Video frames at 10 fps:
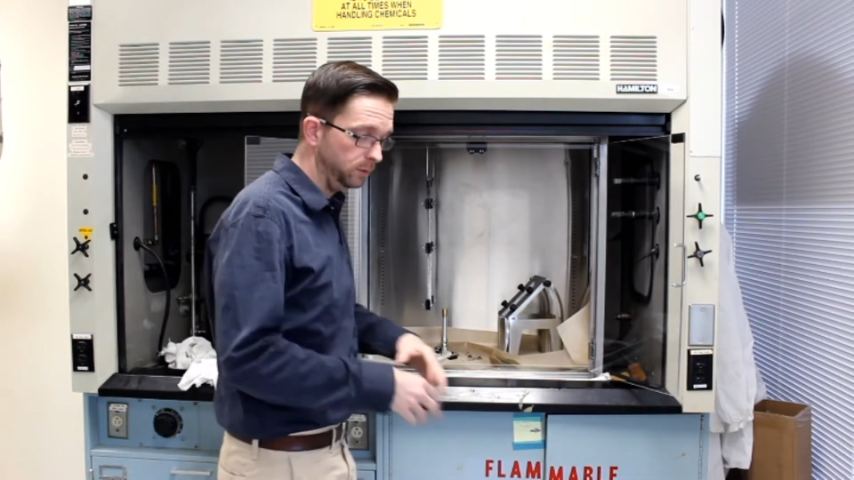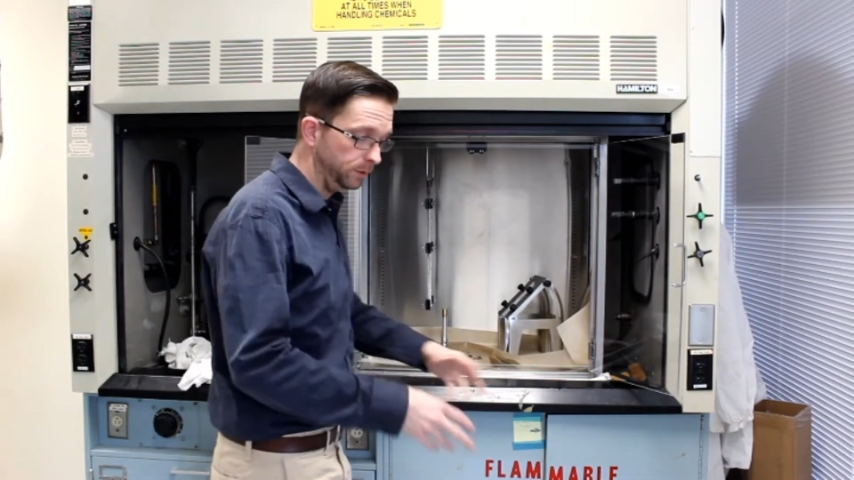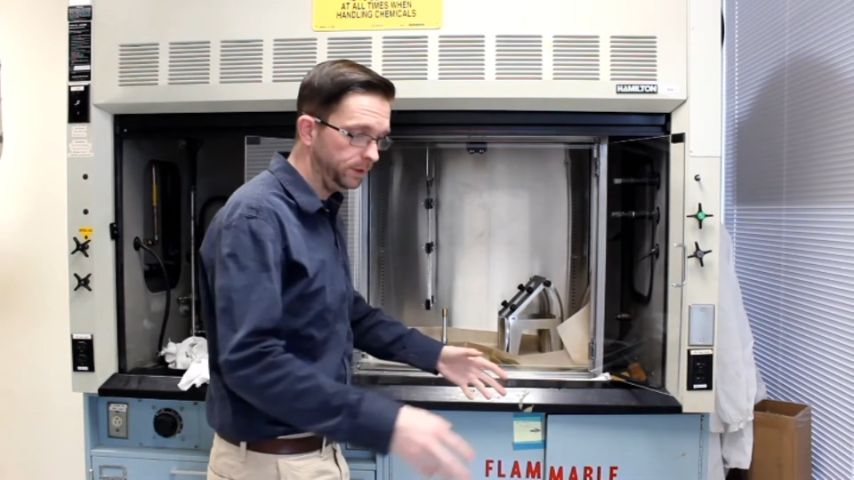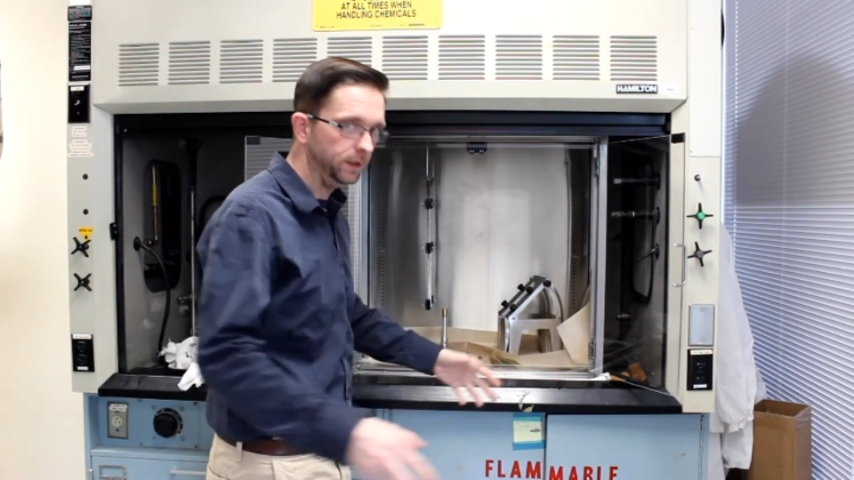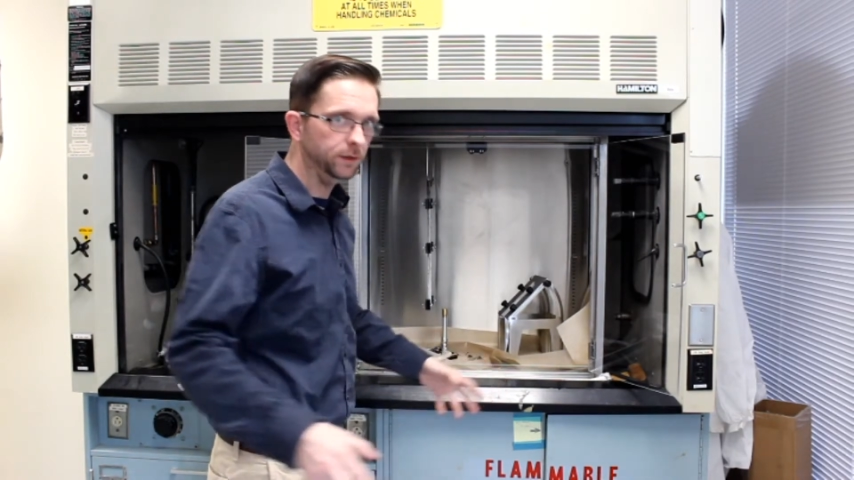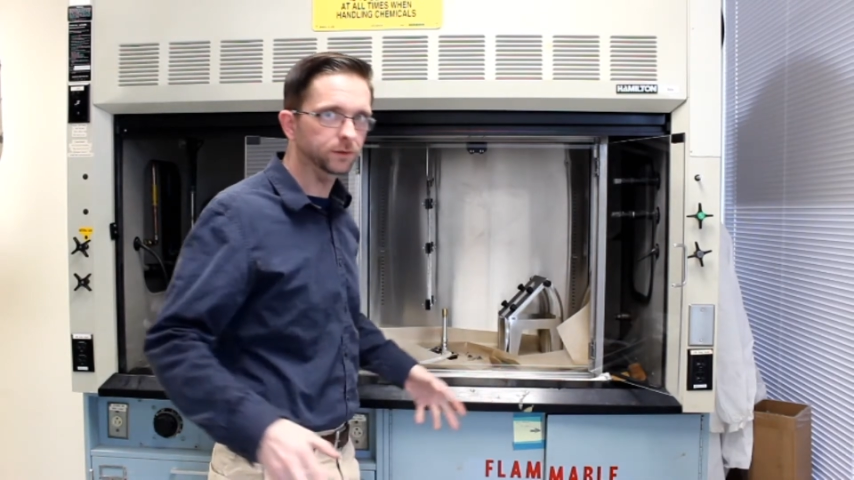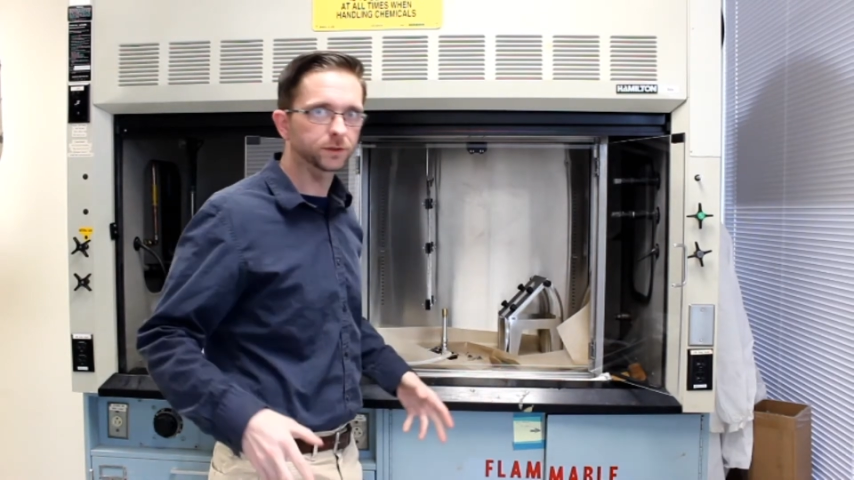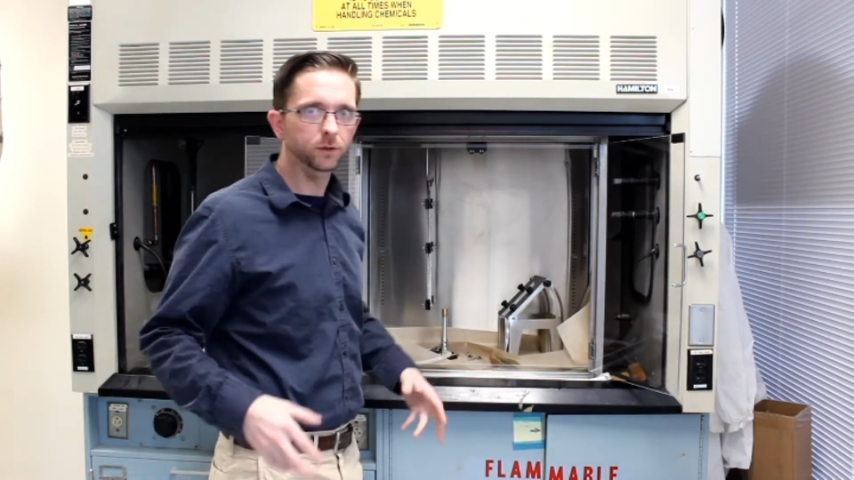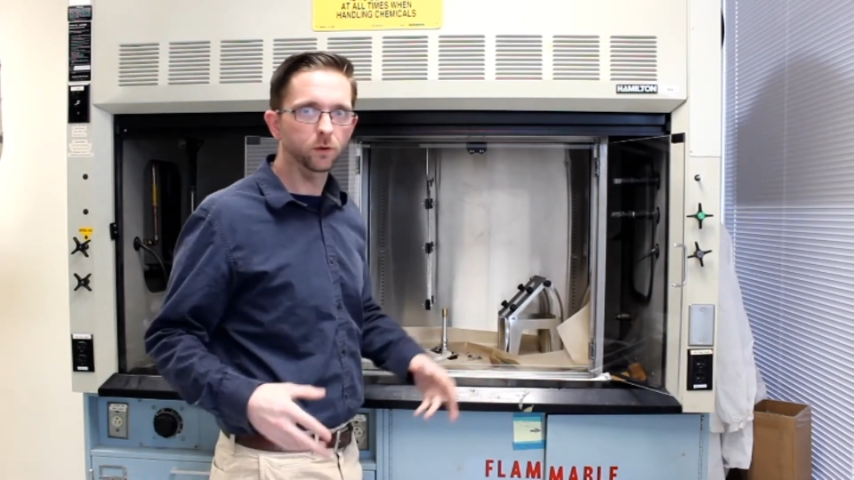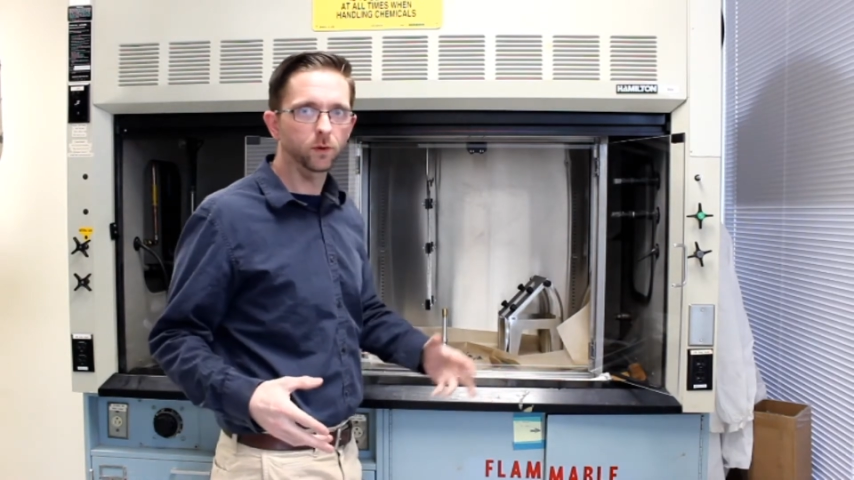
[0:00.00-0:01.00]
materials,
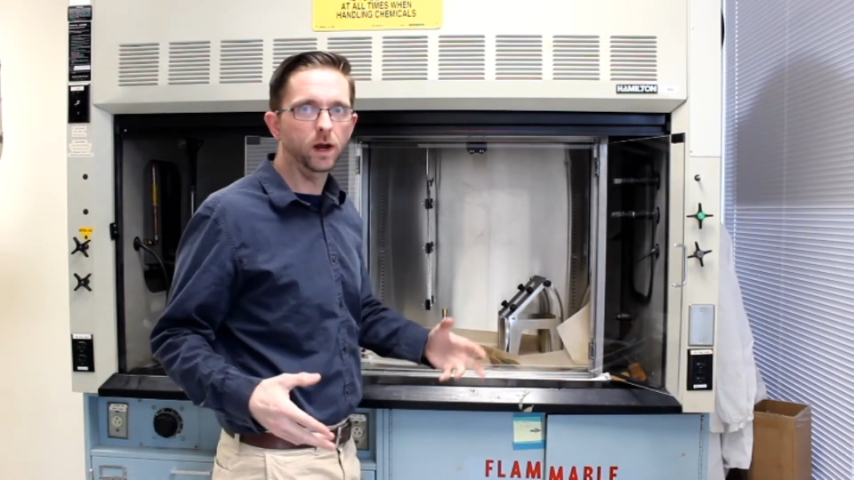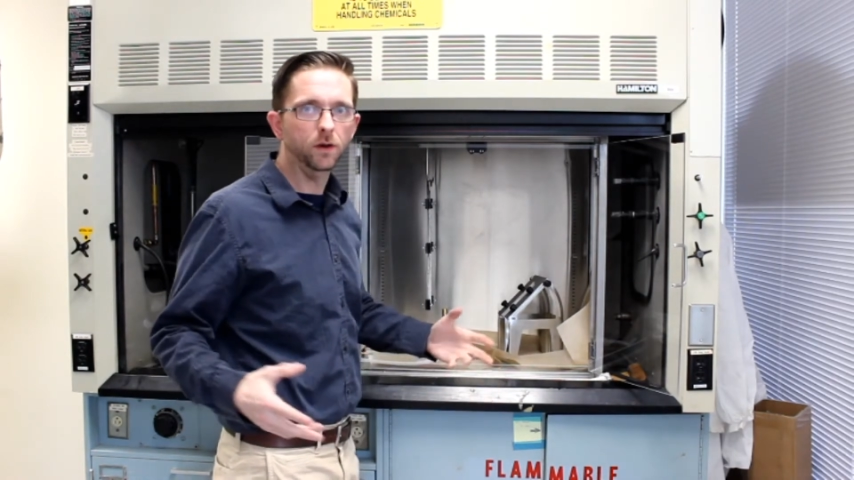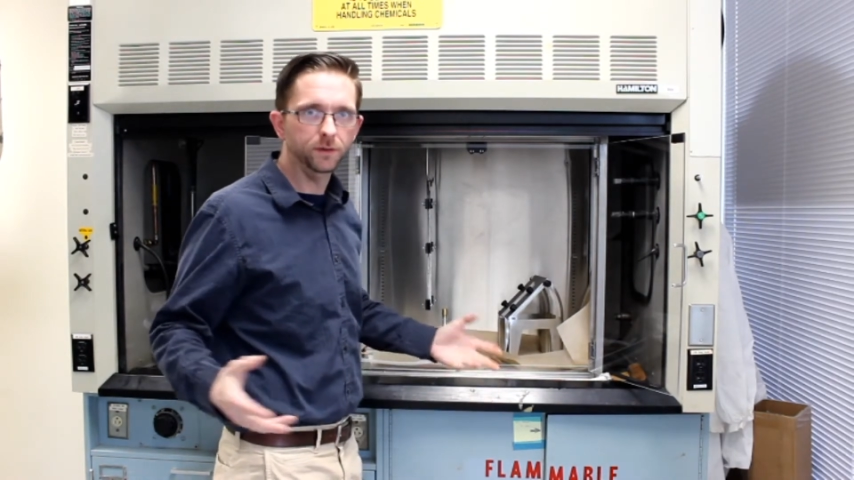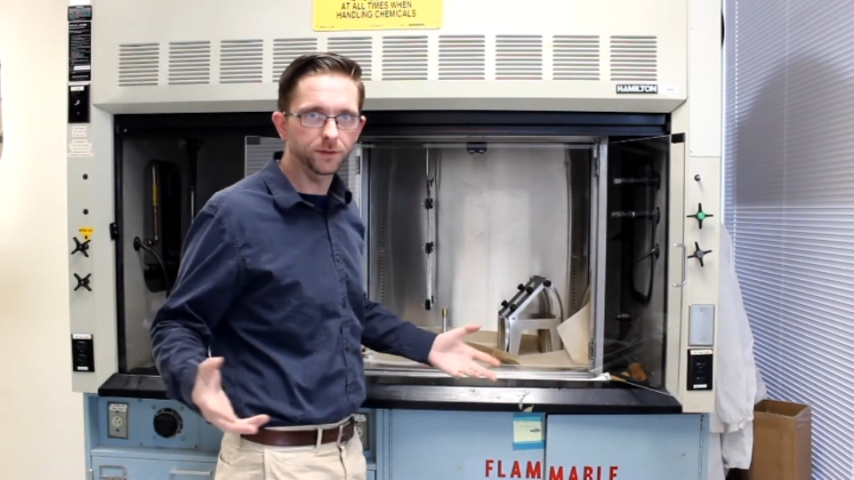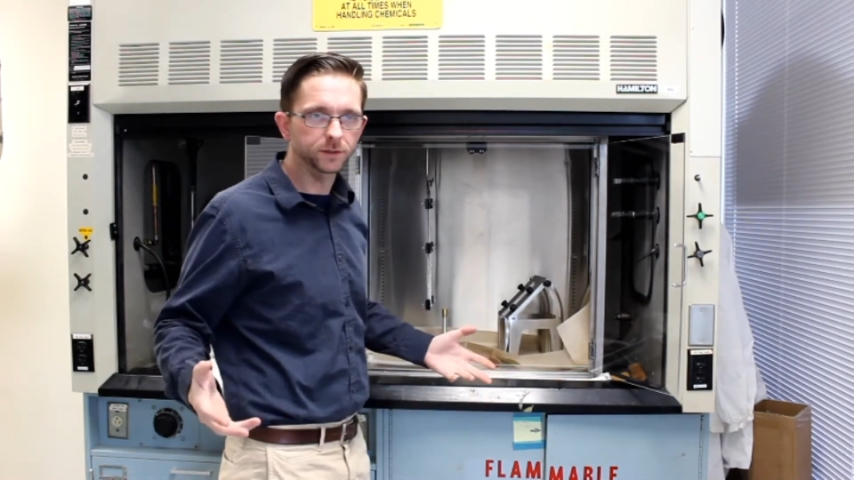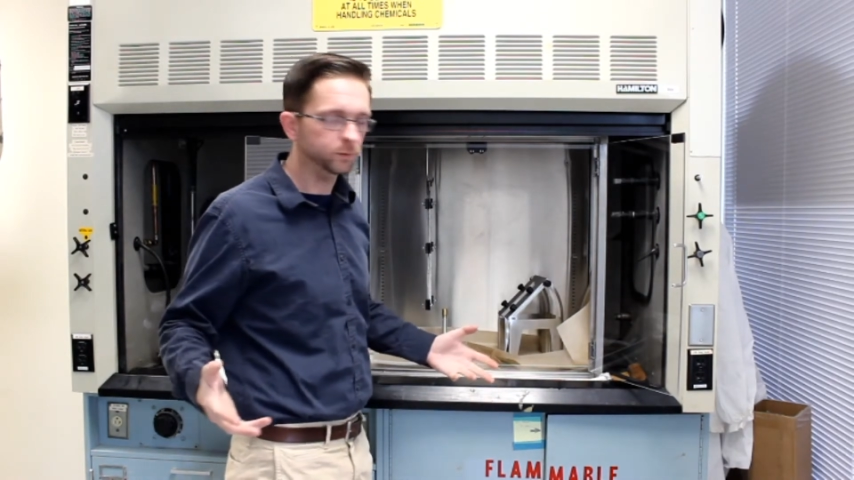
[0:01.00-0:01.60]
around if this